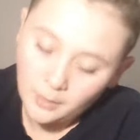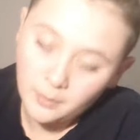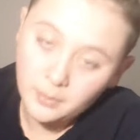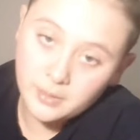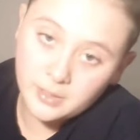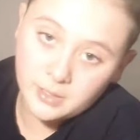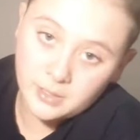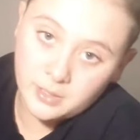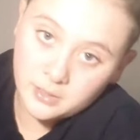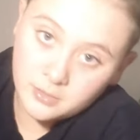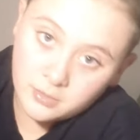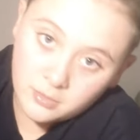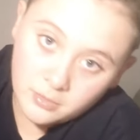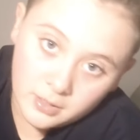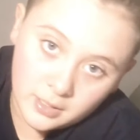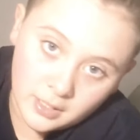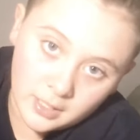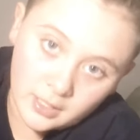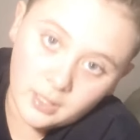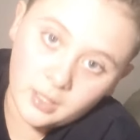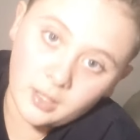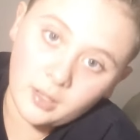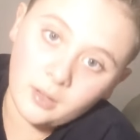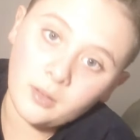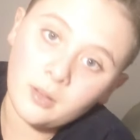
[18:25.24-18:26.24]
I was in a
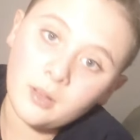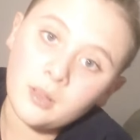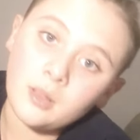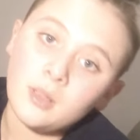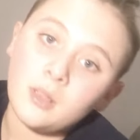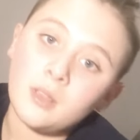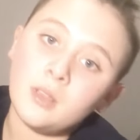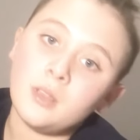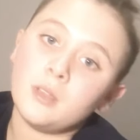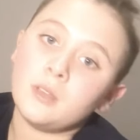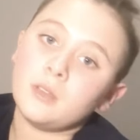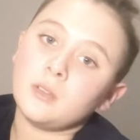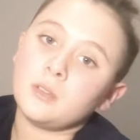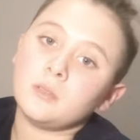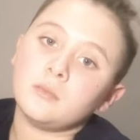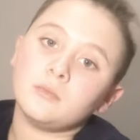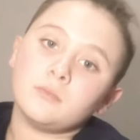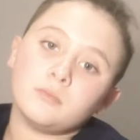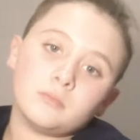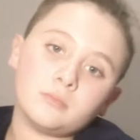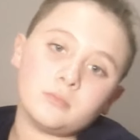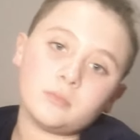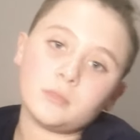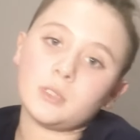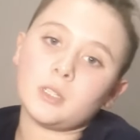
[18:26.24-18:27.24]
tornado.
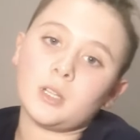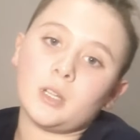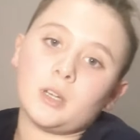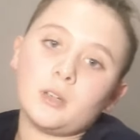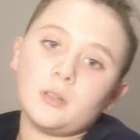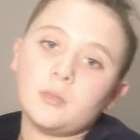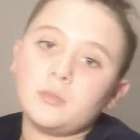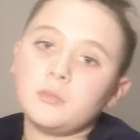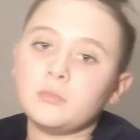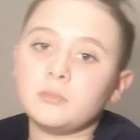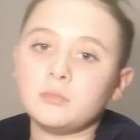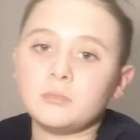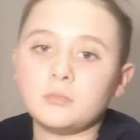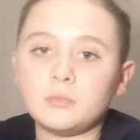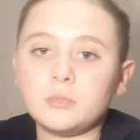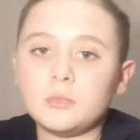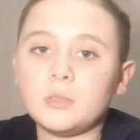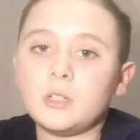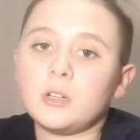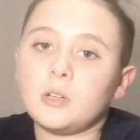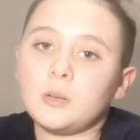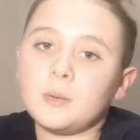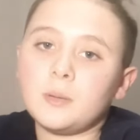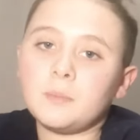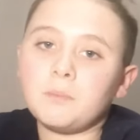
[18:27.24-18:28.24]
You know
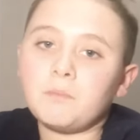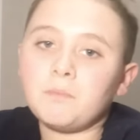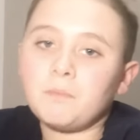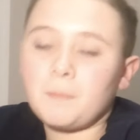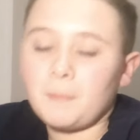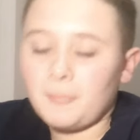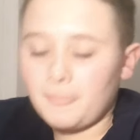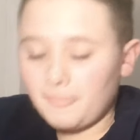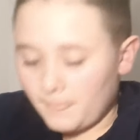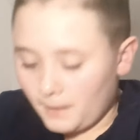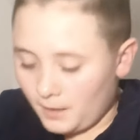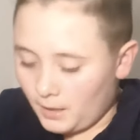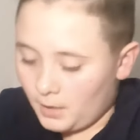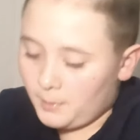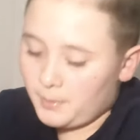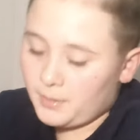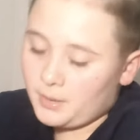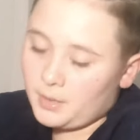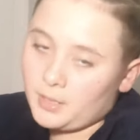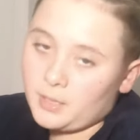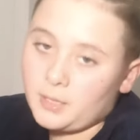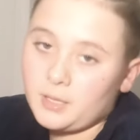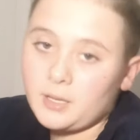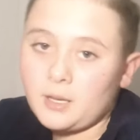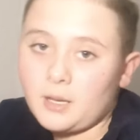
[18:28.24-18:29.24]
what I mean? Like, I'll be
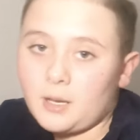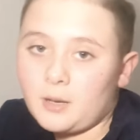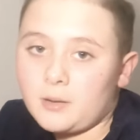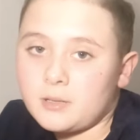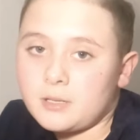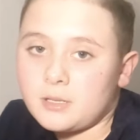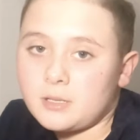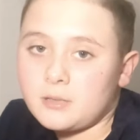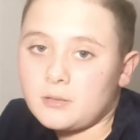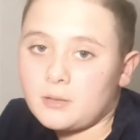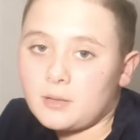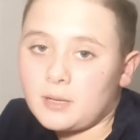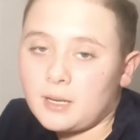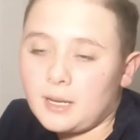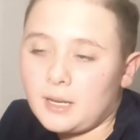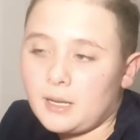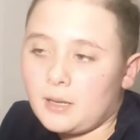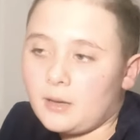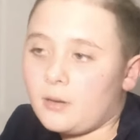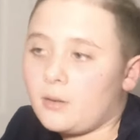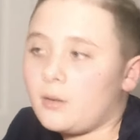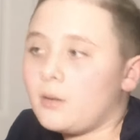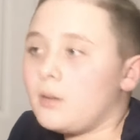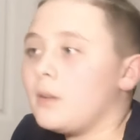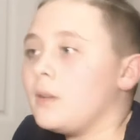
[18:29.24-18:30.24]
like, yeah, I was in a
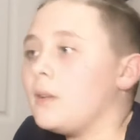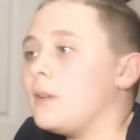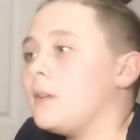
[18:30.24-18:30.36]
tornado.